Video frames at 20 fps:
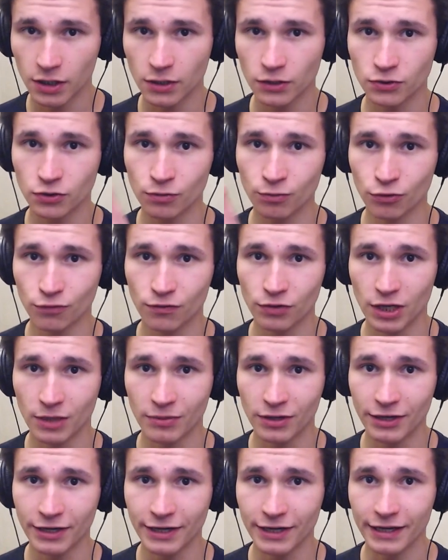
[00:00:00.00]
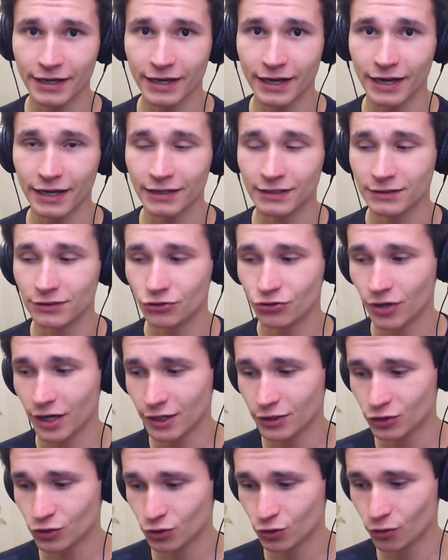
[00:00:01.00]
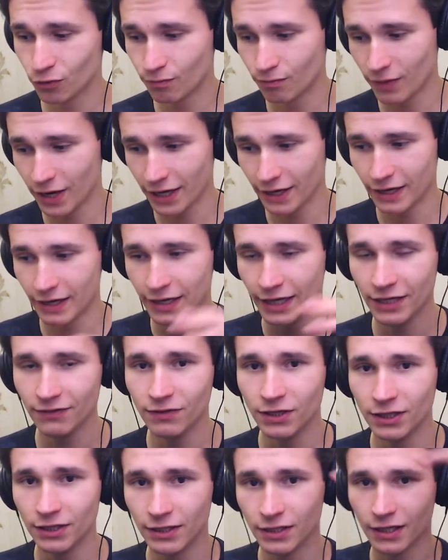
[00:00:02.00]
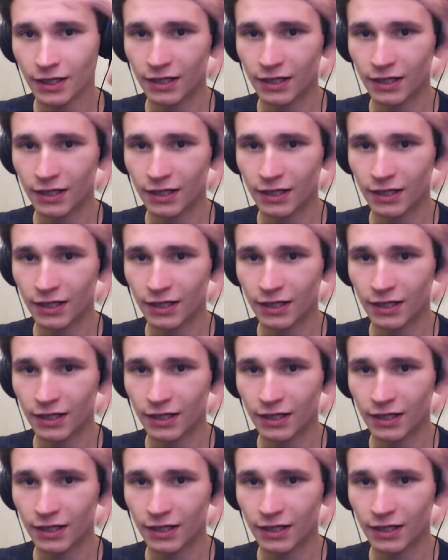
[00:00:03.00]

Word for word: to move in America, and try to make a living